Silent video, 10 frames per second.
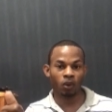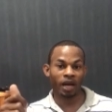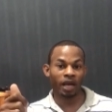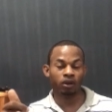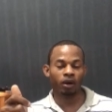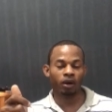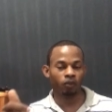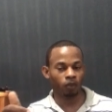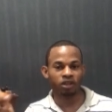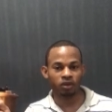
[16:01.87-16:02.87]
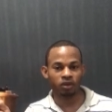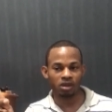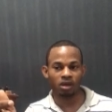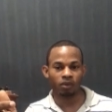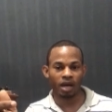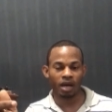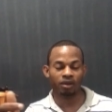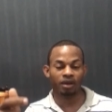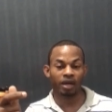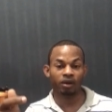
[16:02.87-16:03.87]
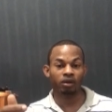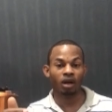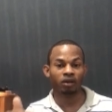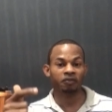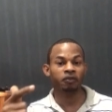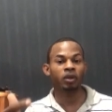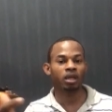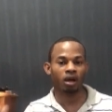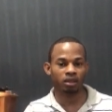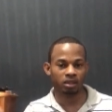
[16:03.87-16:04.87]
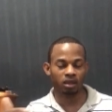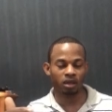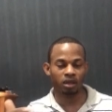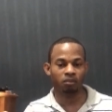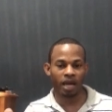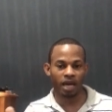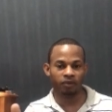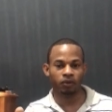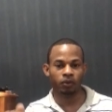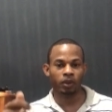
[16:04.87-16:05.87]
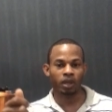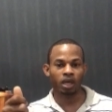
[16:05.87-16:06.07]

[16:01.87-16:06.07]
And I should say rather that they're not fully considered in my view